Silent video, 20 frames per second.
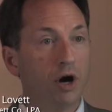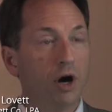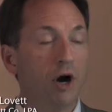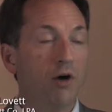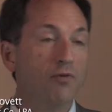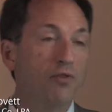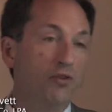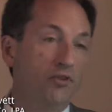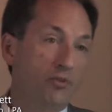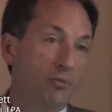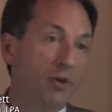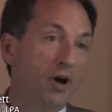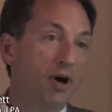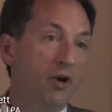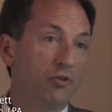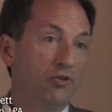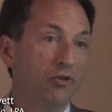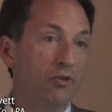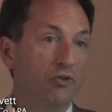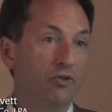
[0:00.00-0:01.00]
of the
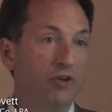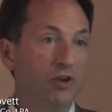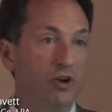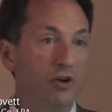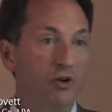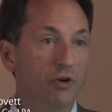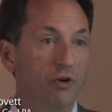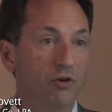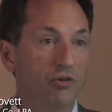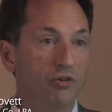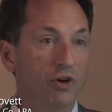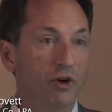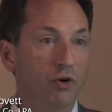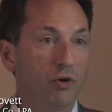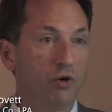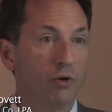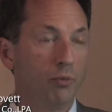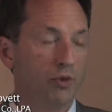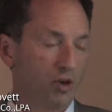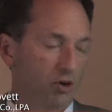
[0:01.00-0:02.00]
spouse who's in a nursing
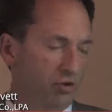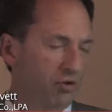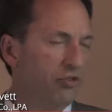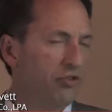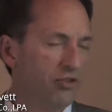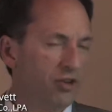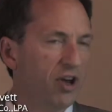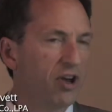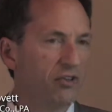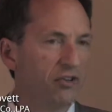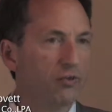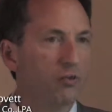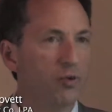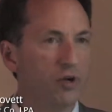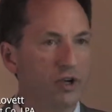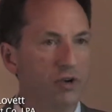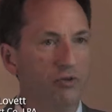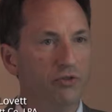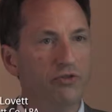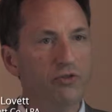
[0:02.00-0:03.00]
home, and there's tests
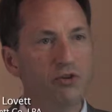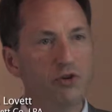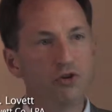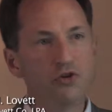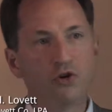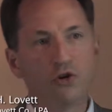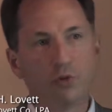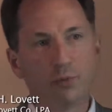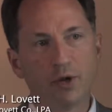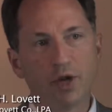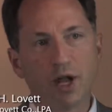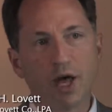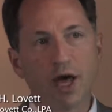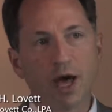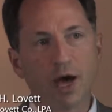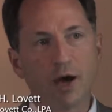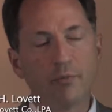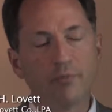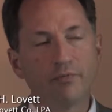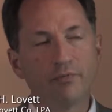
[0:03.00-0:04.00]
we use to determine
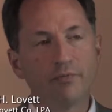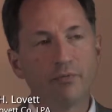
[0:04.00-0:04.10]
that.